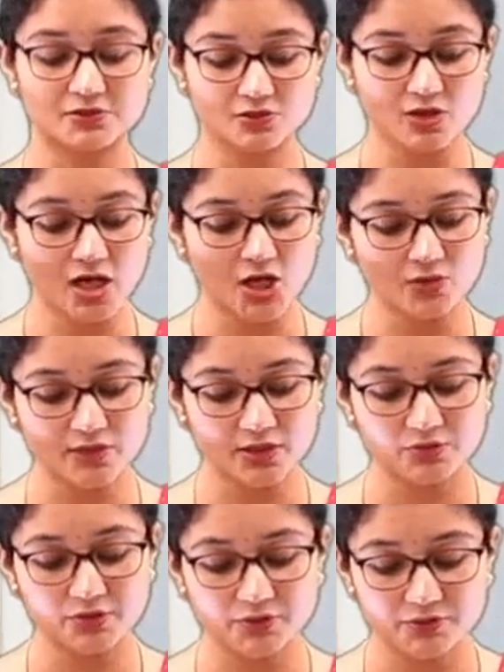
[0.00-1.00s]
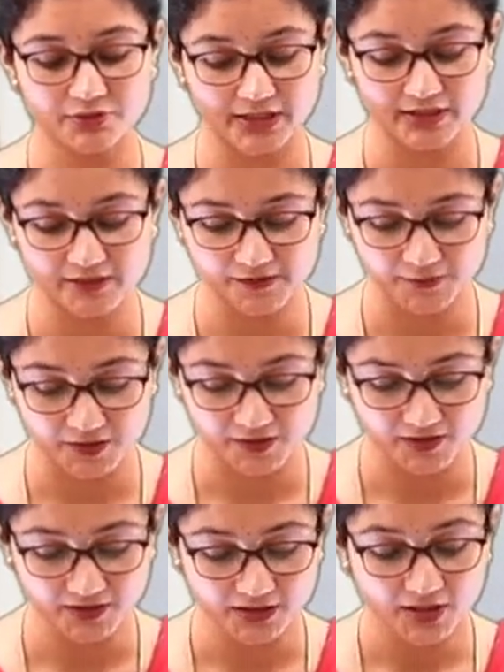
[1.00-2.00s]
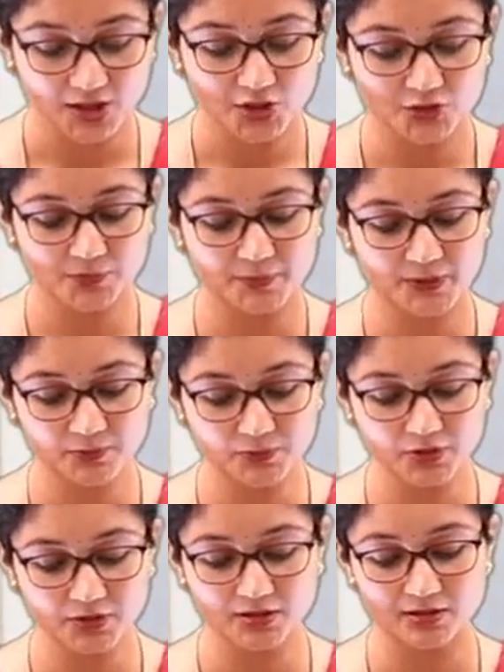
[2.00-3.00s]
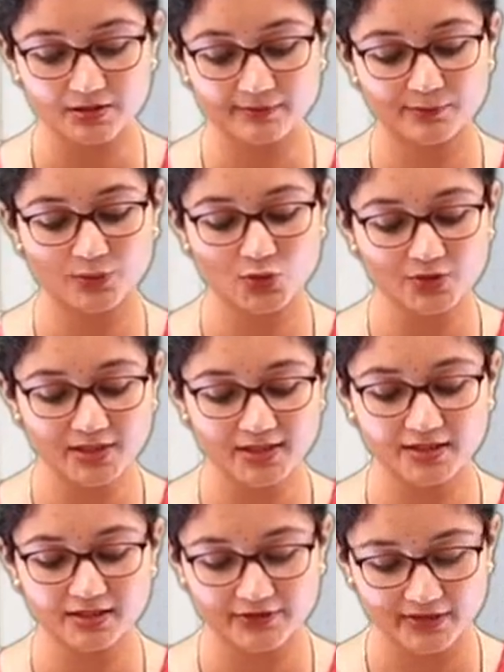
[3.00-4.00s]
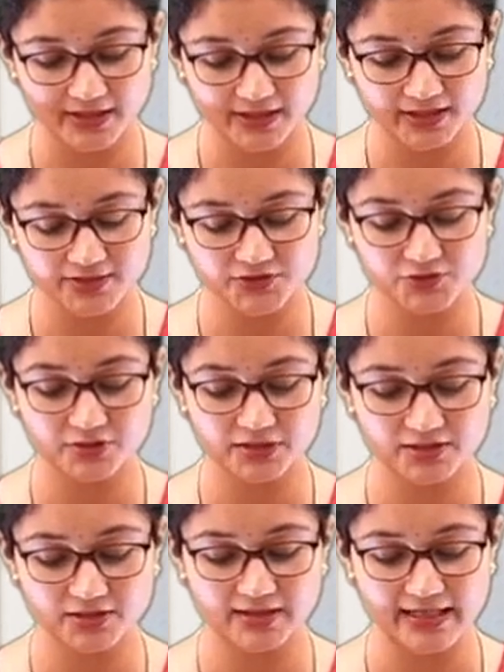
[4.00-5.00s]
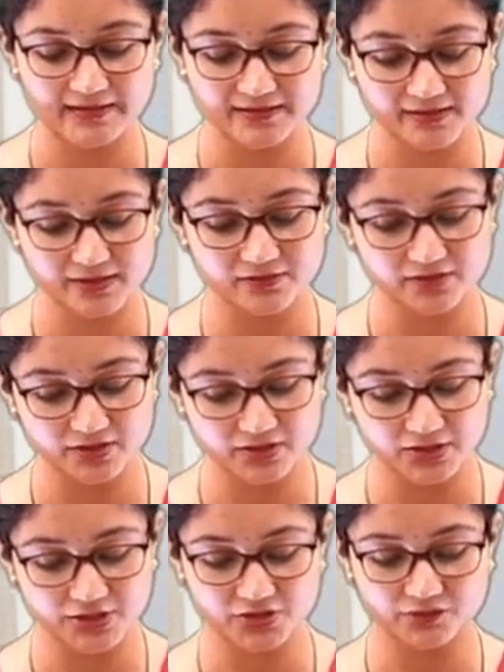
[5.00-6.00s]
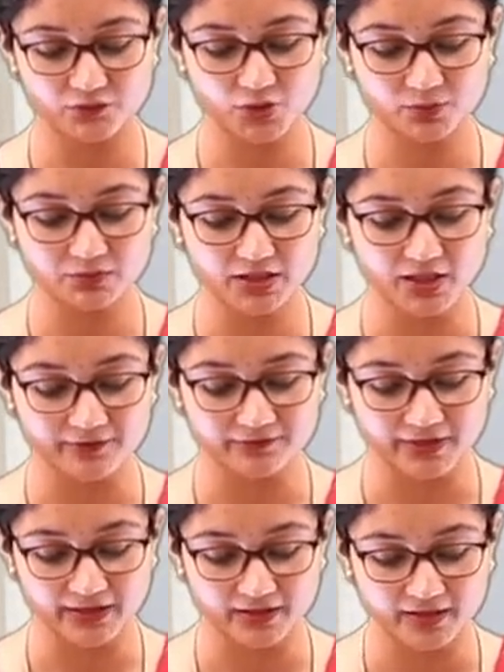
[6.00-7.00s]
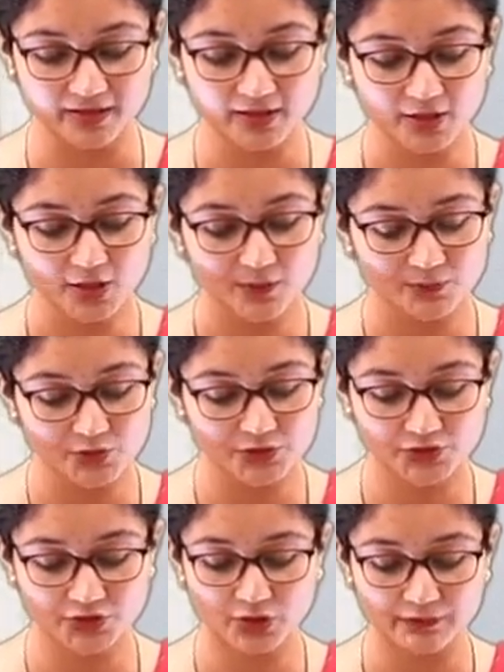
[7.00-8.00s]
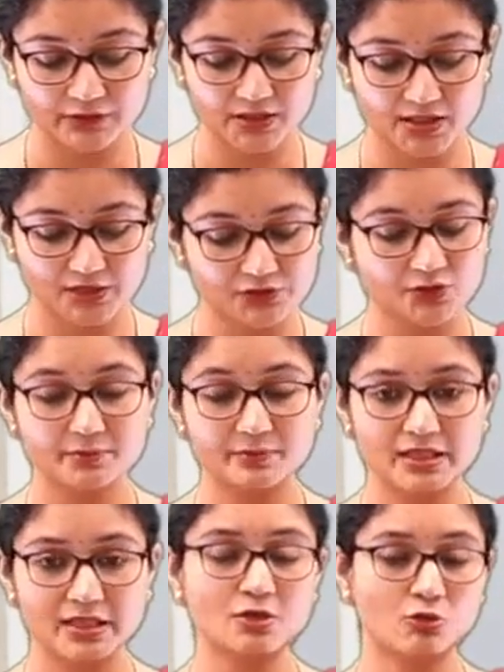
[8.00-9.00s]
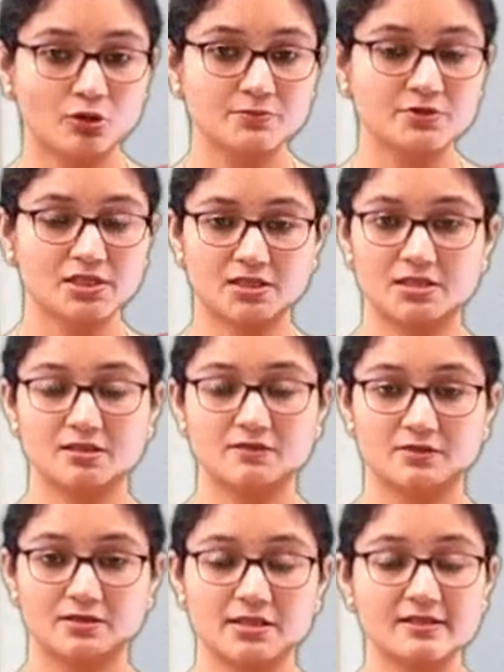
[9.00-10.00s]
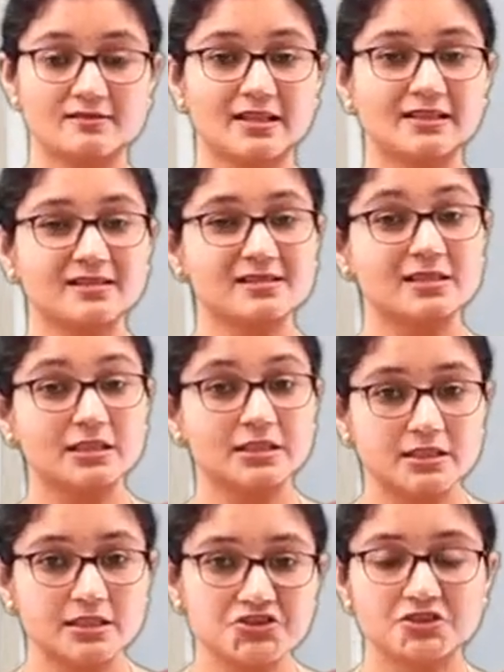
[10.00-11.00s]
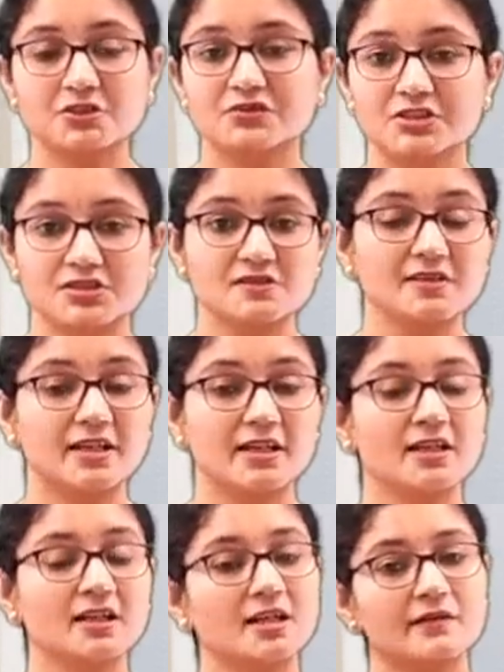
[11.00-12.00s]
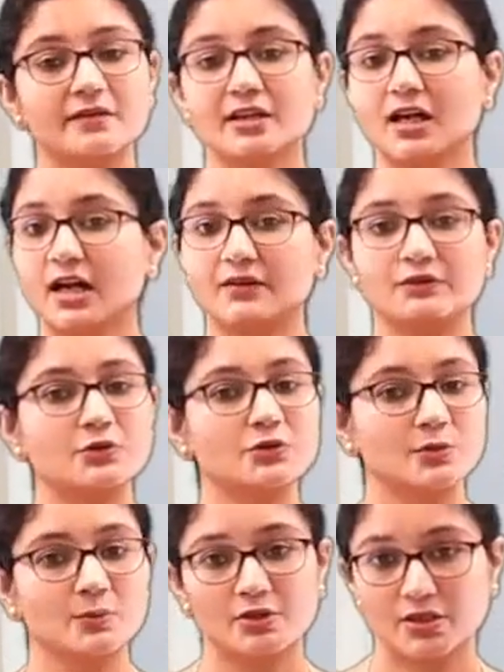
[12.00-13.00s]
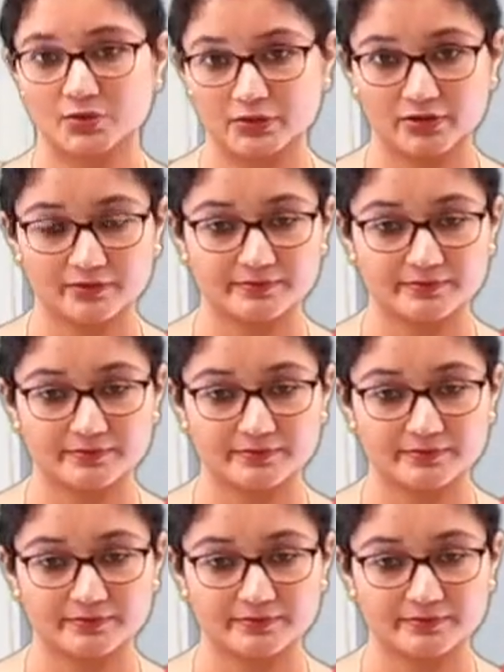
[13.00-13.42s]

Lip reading: So how we are going to treat this person? To promote bronchial drainage to clear excessive secretion from the affected portion of the lung. So the main objective is that the secretion which is there, we have to remove it out.